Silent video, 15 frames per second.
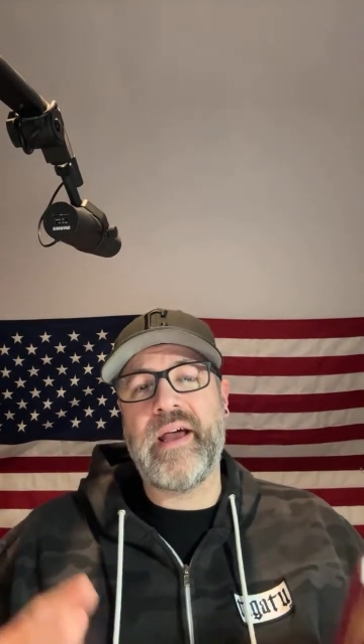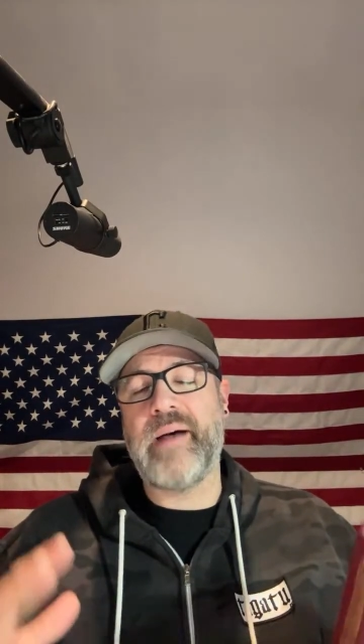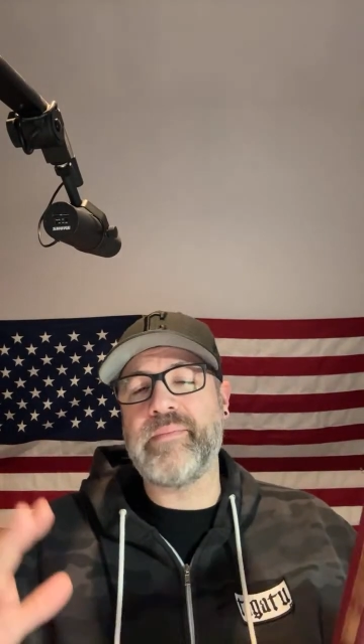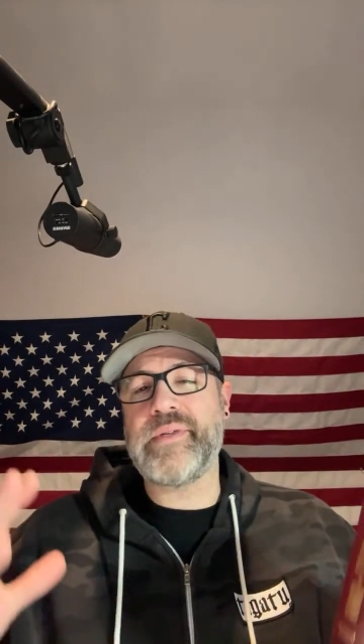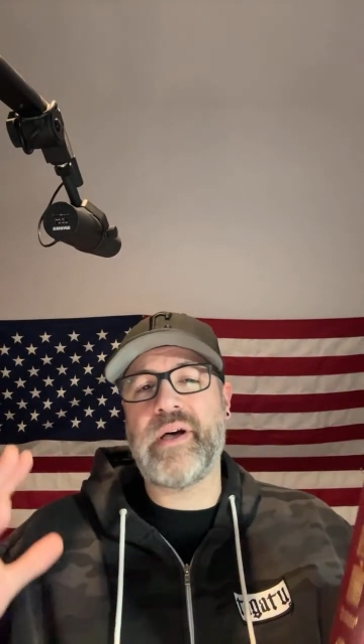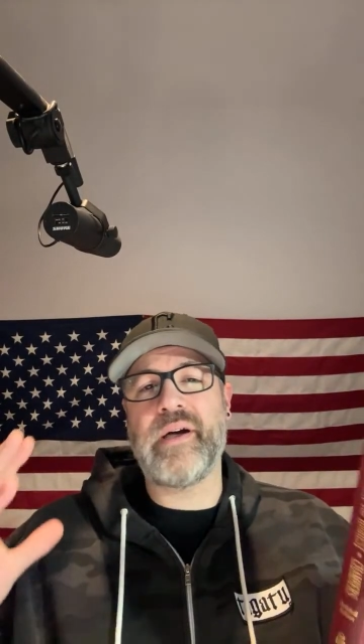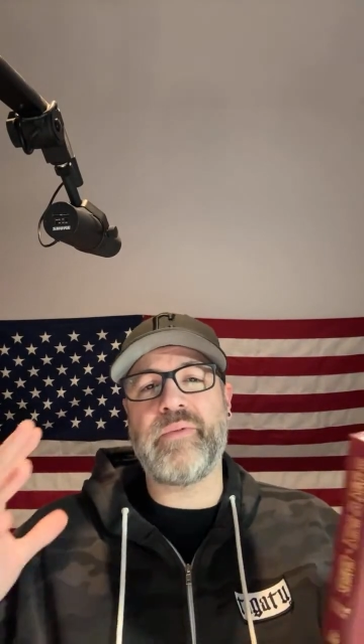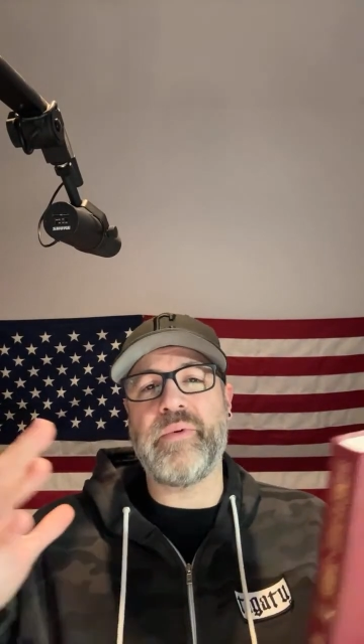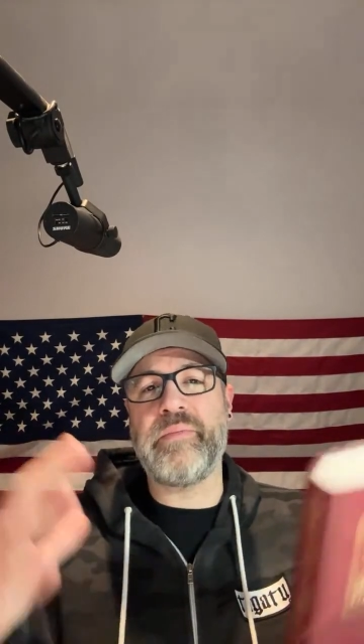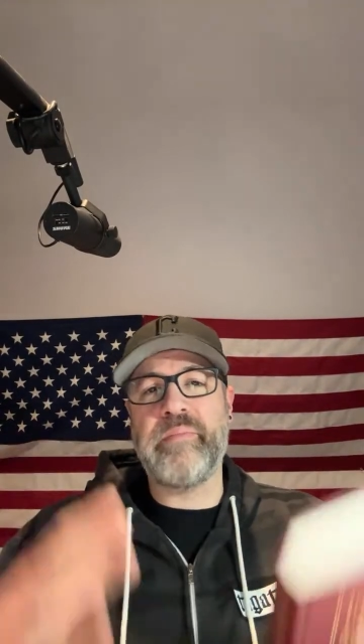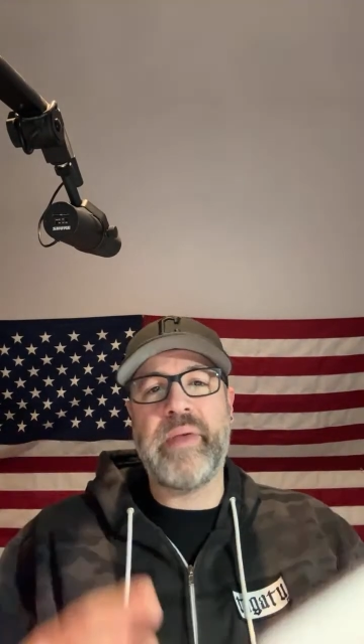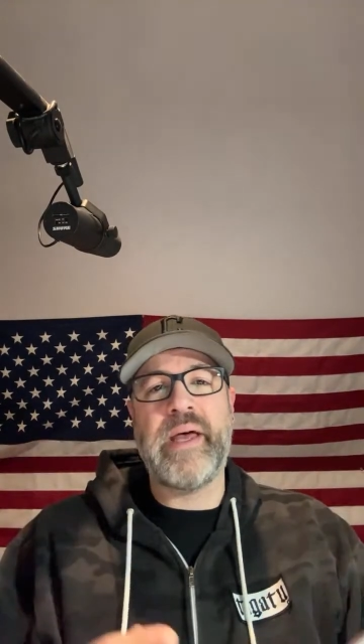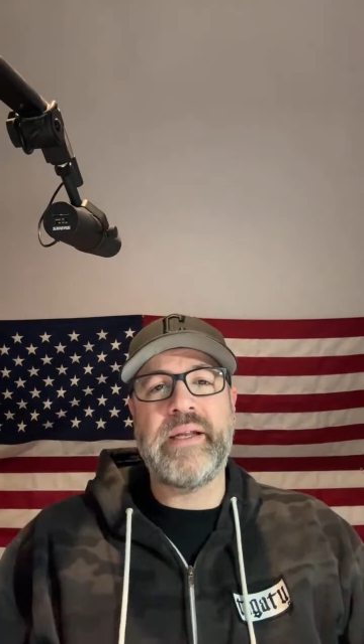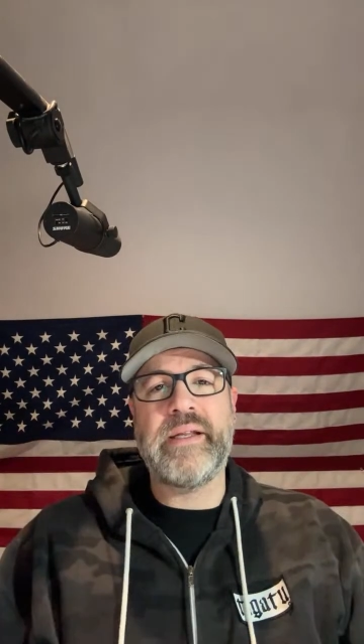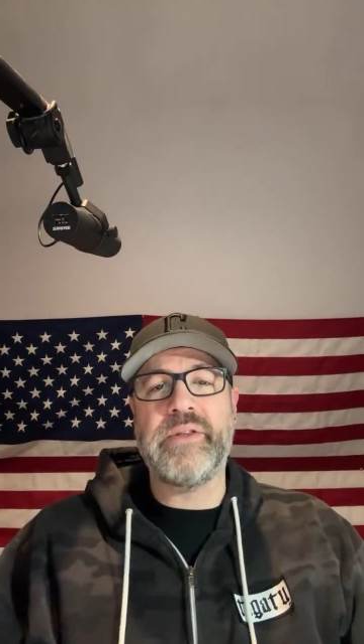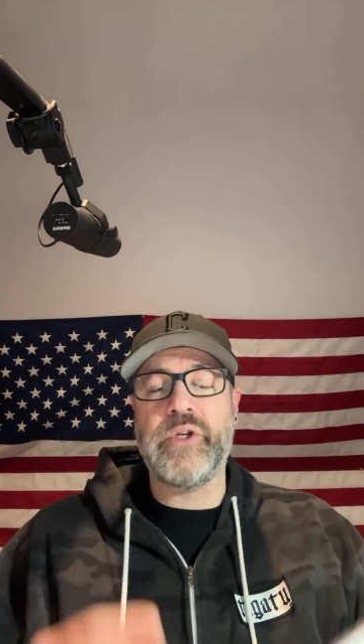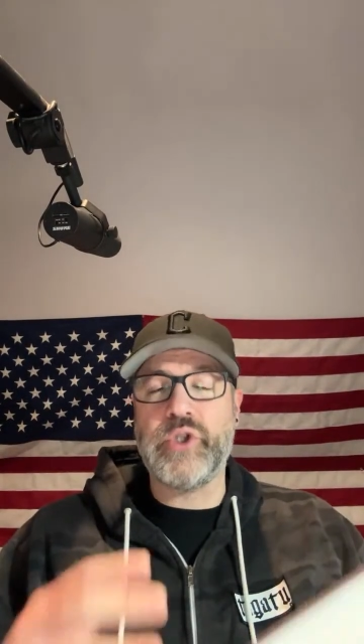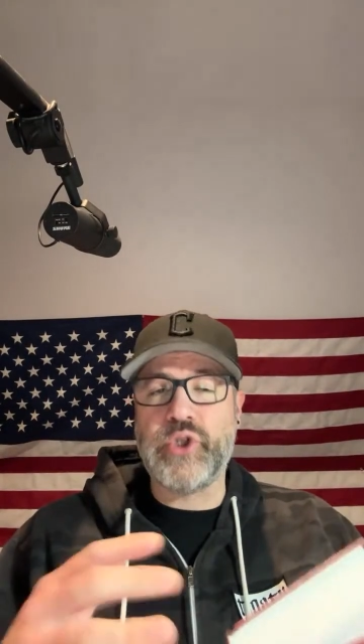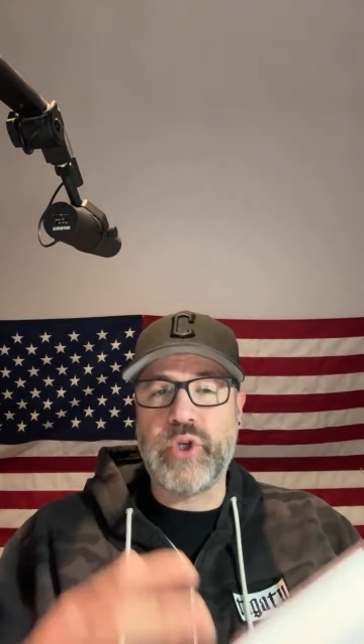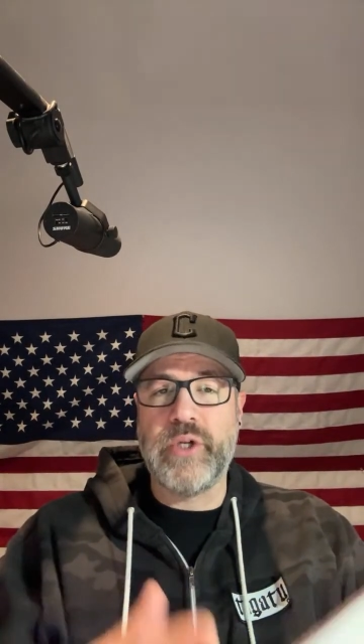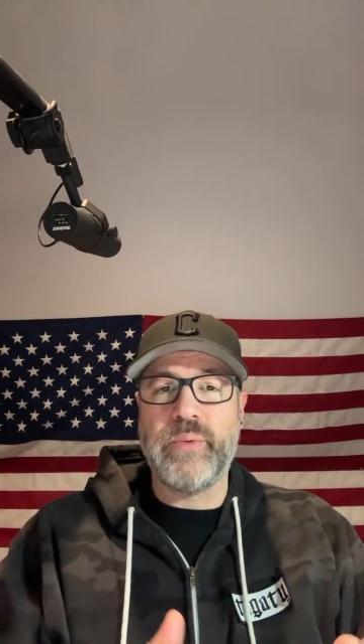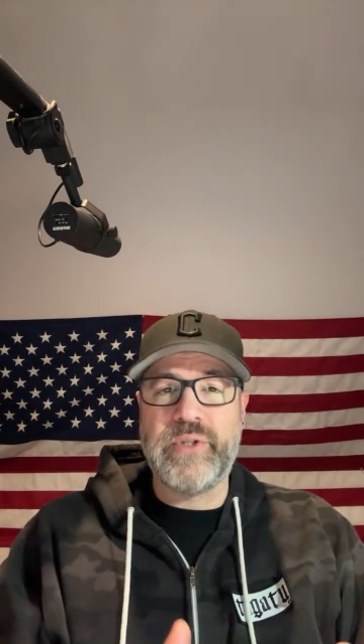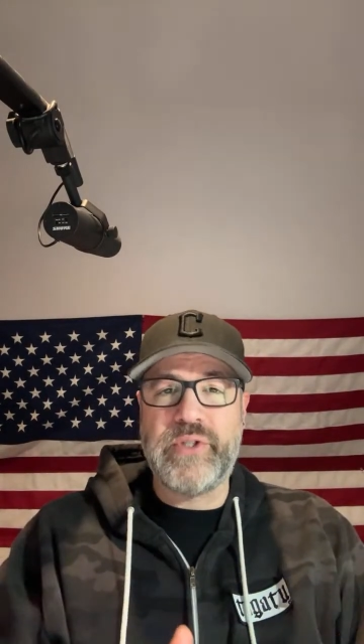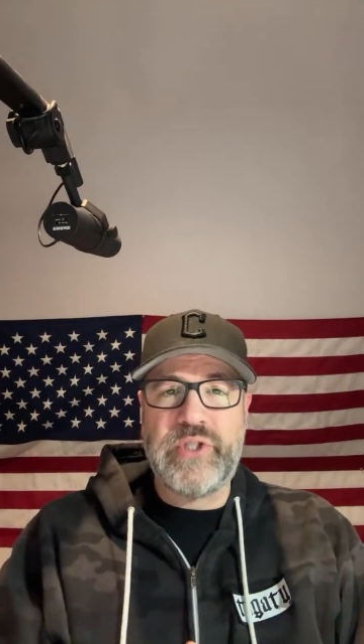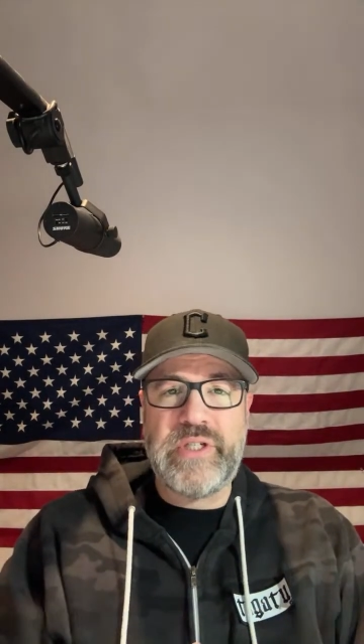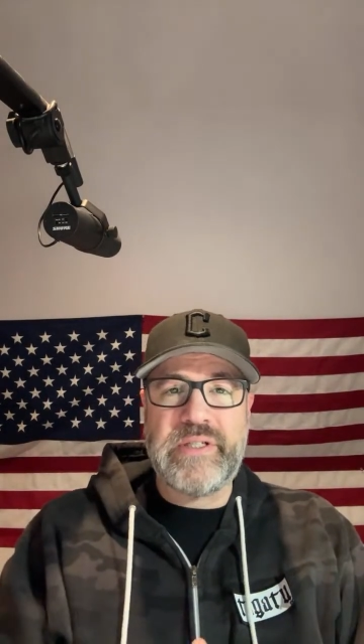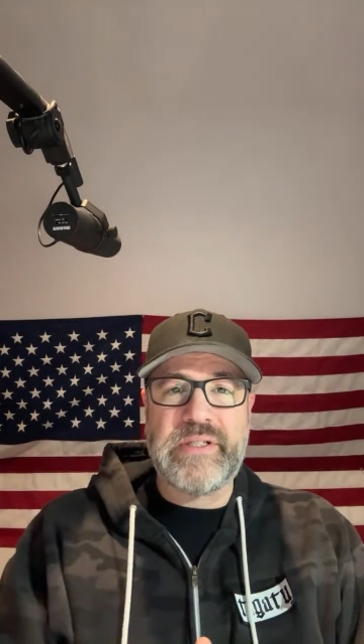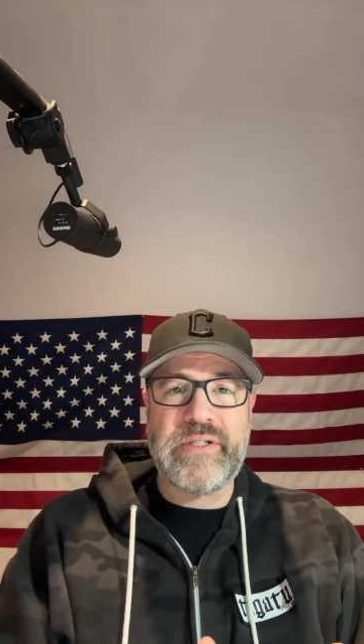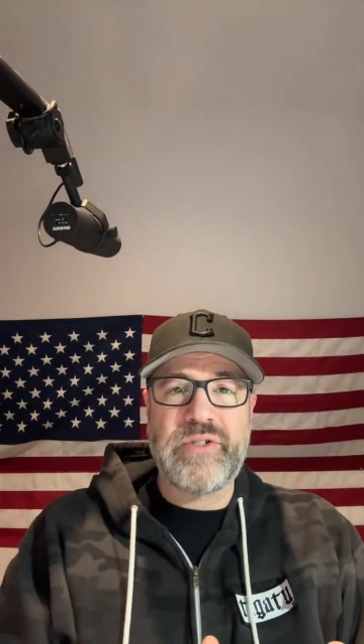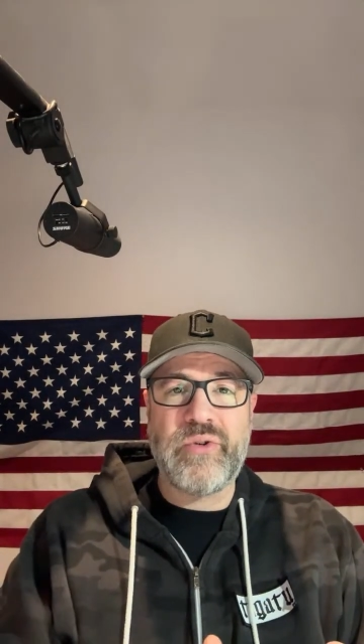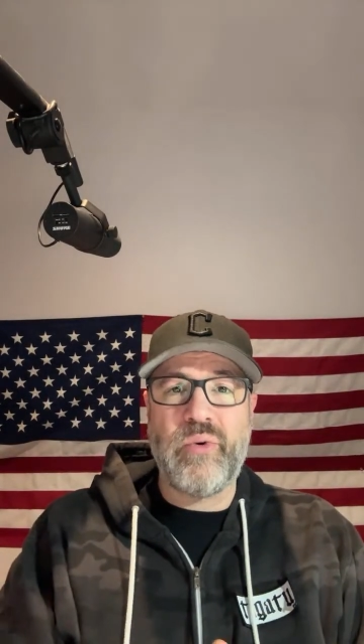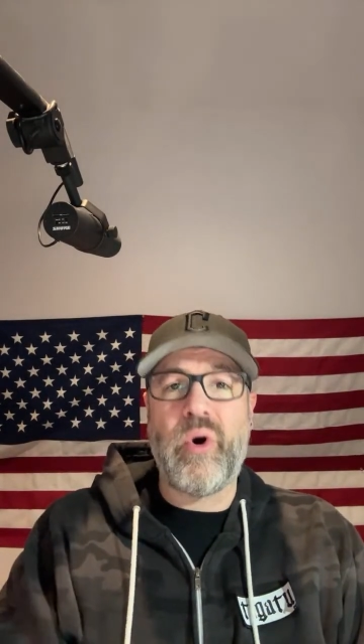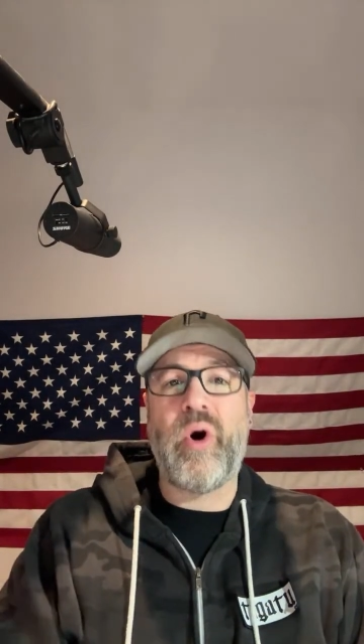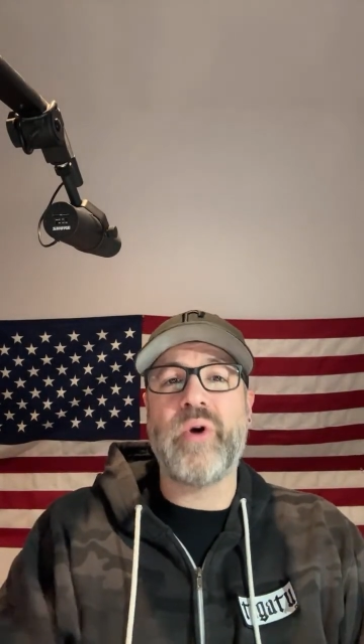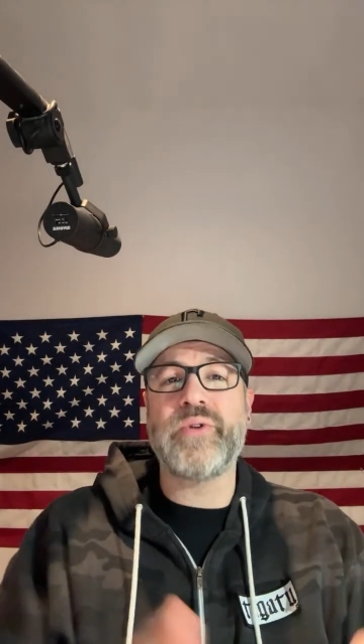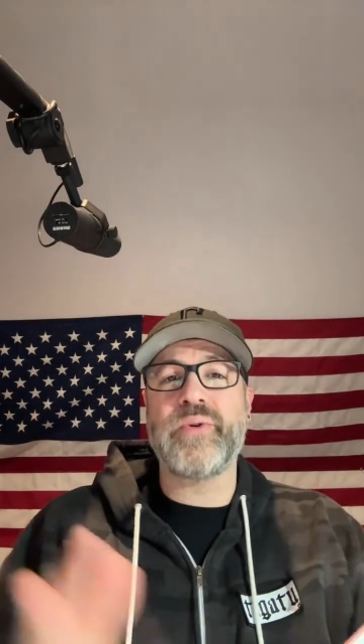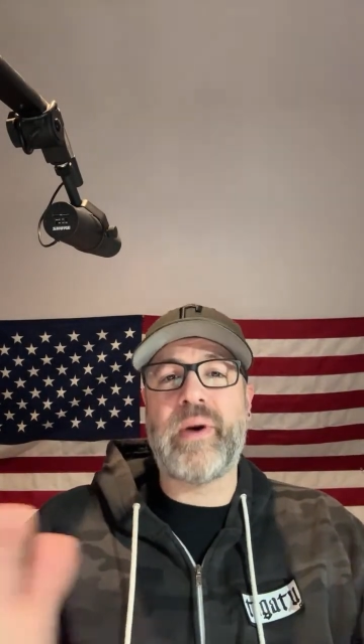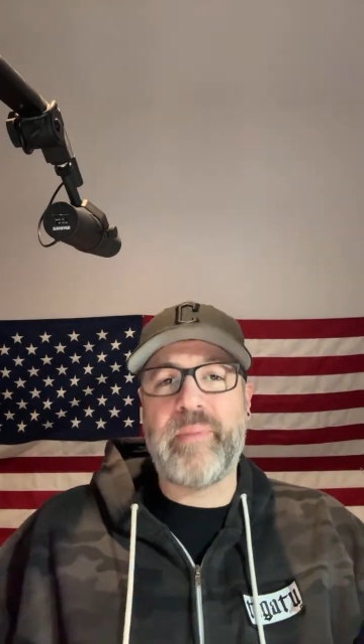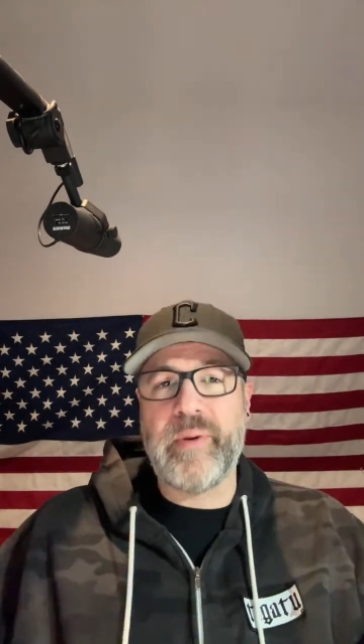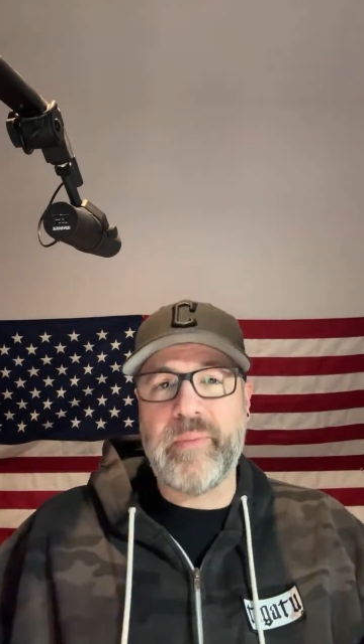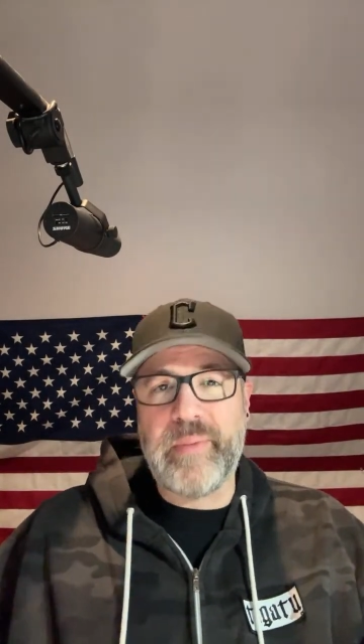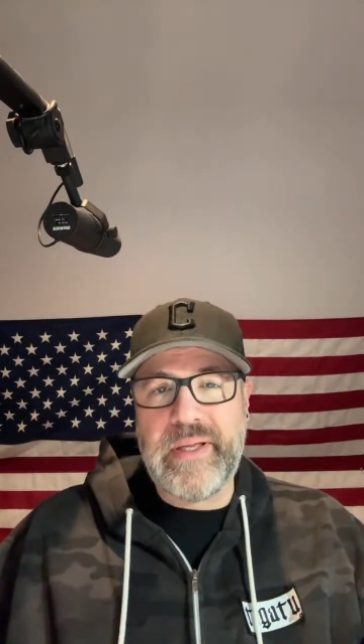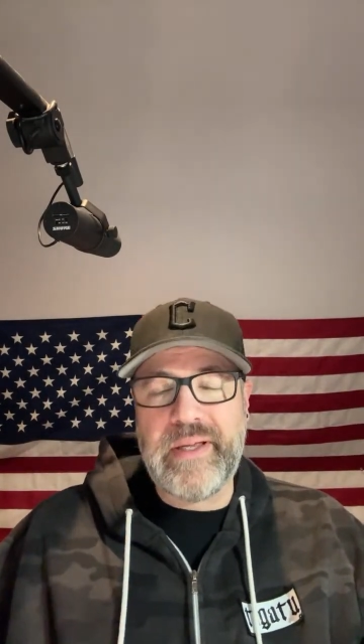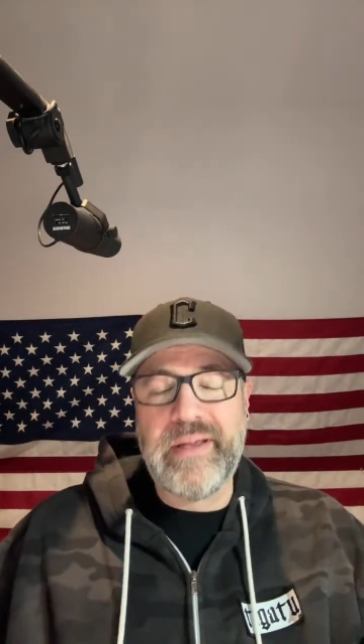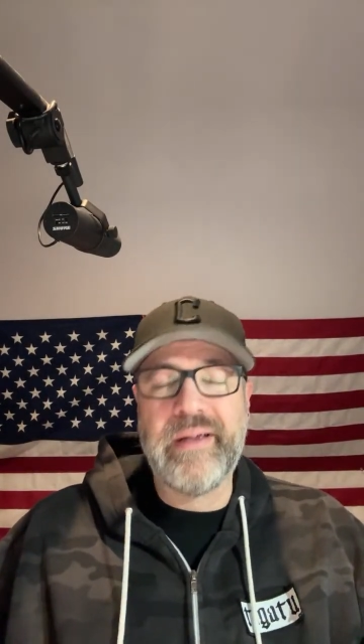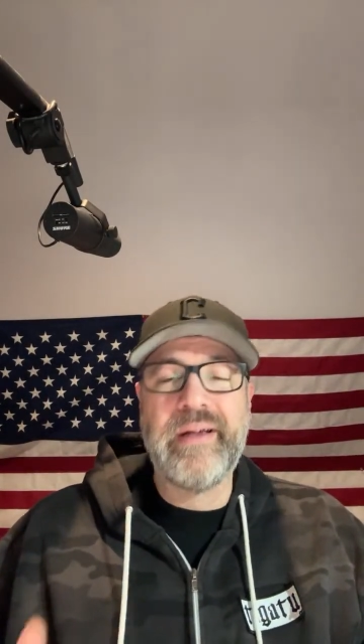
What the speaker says: I'm talking with men and their journey with Jesus who also happen to be